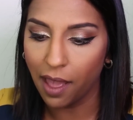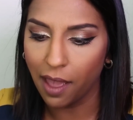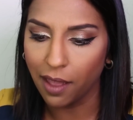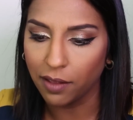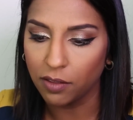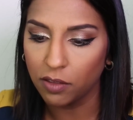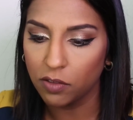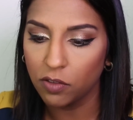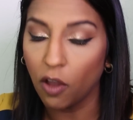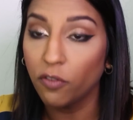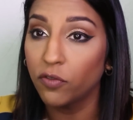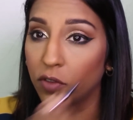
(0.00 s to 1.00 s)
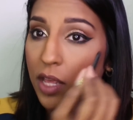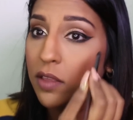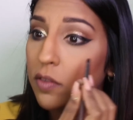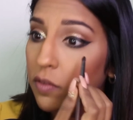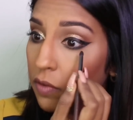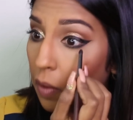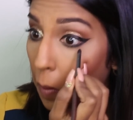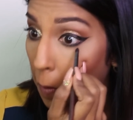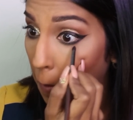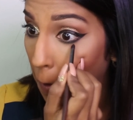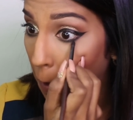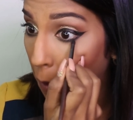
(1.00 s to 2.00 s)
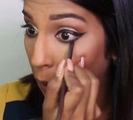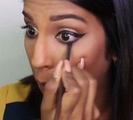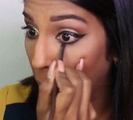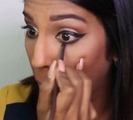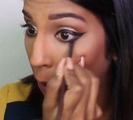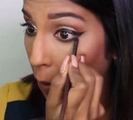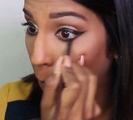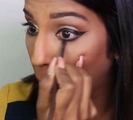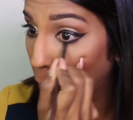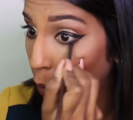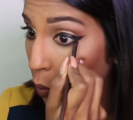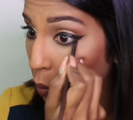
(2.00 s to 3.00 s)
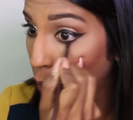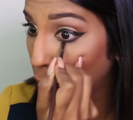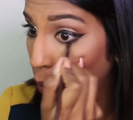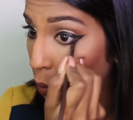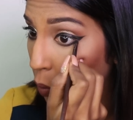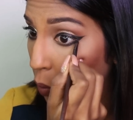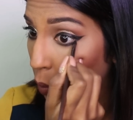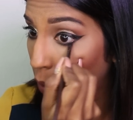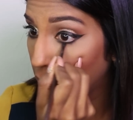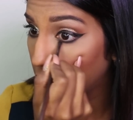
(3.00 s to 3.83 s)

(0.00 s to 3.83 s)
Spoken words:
and softness. Ooh.